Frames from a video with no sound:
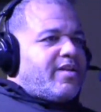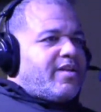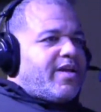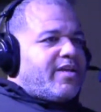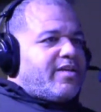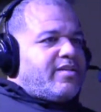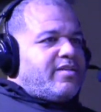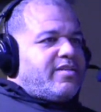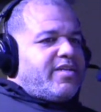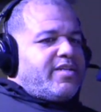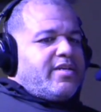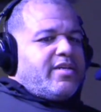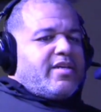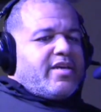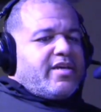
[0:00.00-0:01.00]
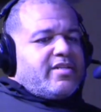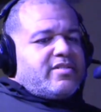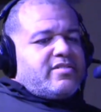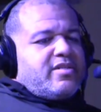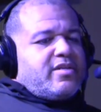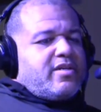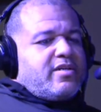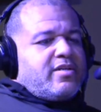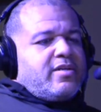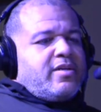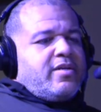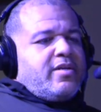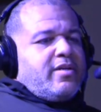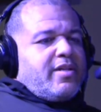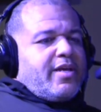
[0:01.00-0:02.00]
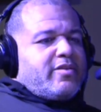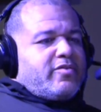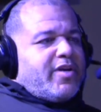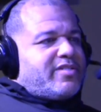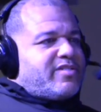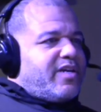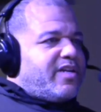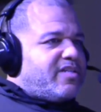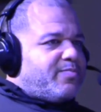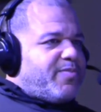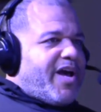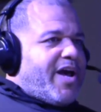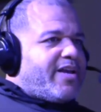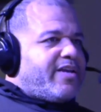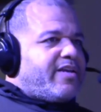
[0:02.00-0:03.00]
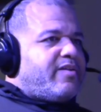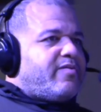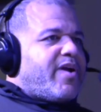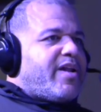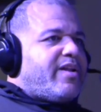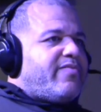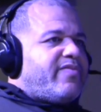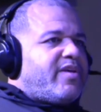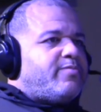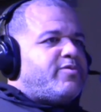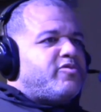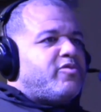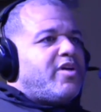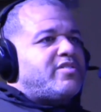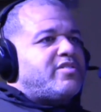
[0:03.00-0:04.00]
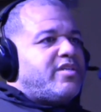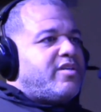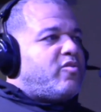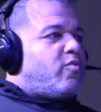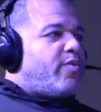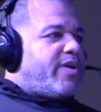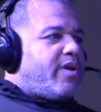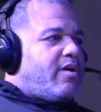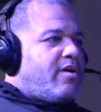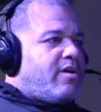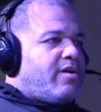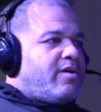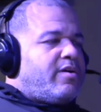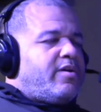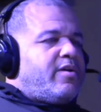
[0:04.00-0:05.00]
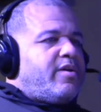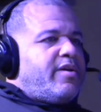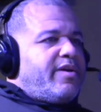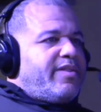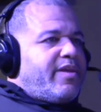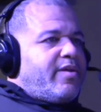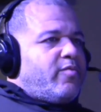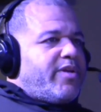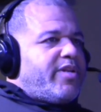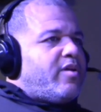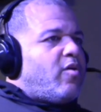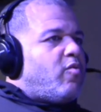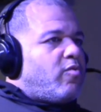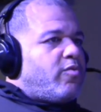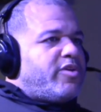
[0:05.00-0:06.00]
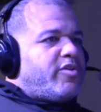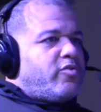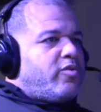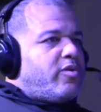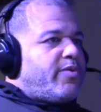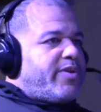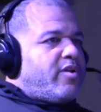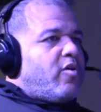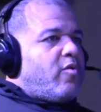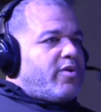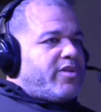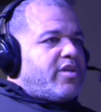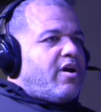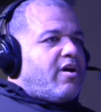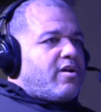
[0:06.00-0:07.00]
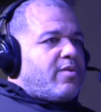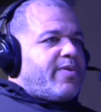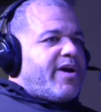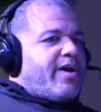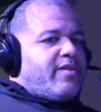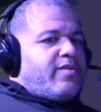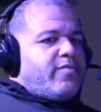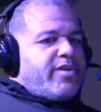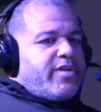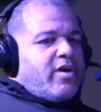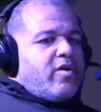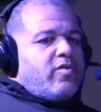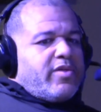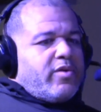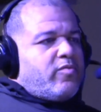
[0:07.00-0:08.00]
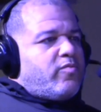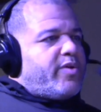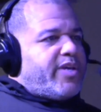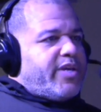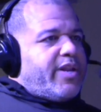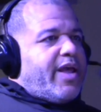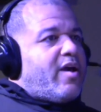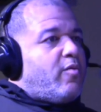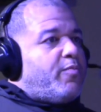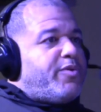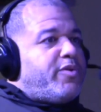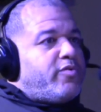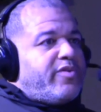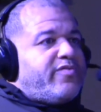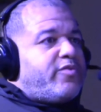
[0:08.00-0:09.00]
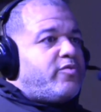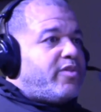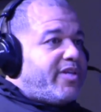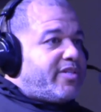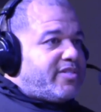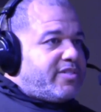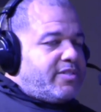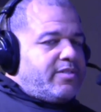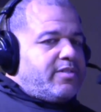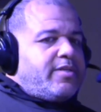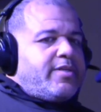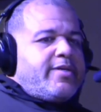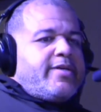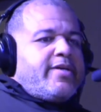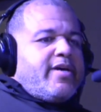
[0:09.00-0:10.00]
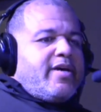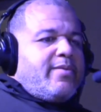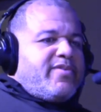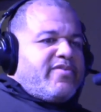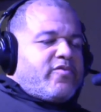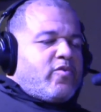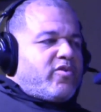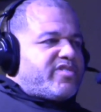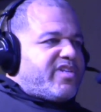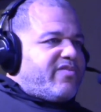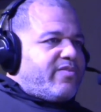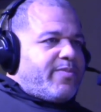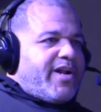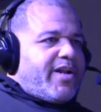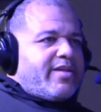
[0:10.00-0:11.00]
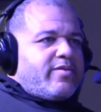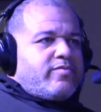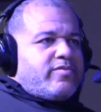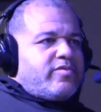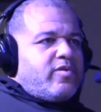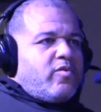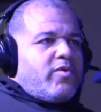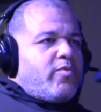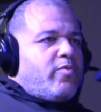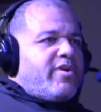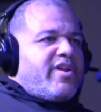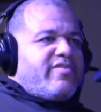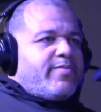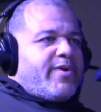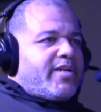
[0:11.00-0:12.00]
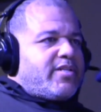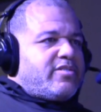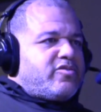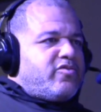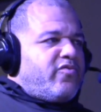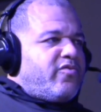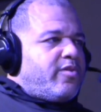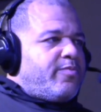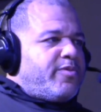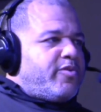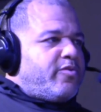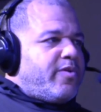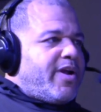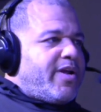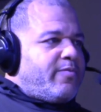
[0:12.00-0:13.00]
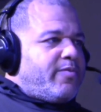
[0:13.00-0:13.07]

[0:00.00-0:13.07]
Like getting kids to, like you guys said, it's buy-in, right? Of them trusting who we are and that we know what we're doing, we know what we're talking about, and we know that we can help you if you listen. And of course, everybody, we want everybody to shoot for the moon, right?